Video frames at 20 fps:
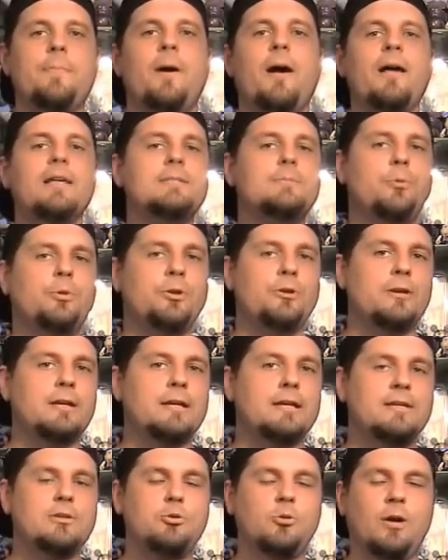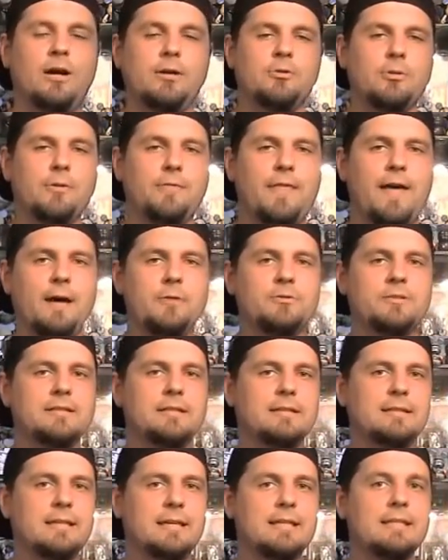possible they're going to get to 100,000
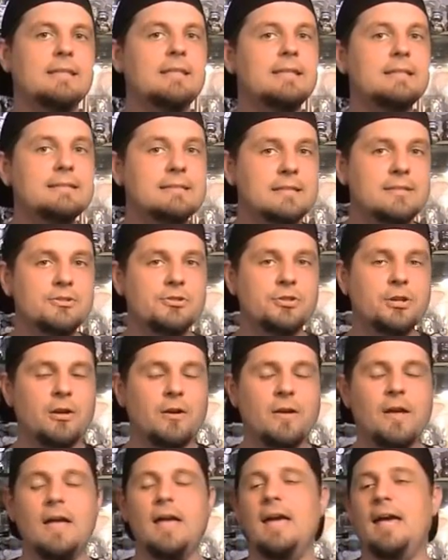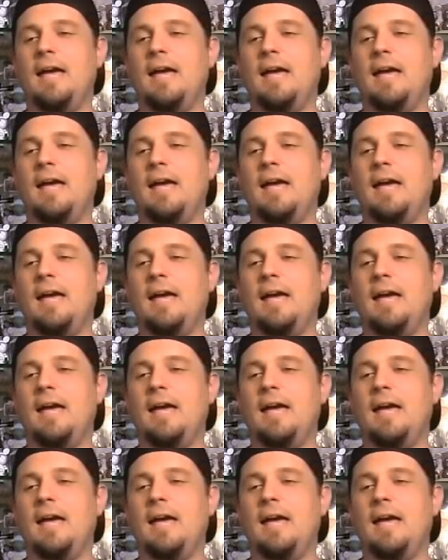attendees this year,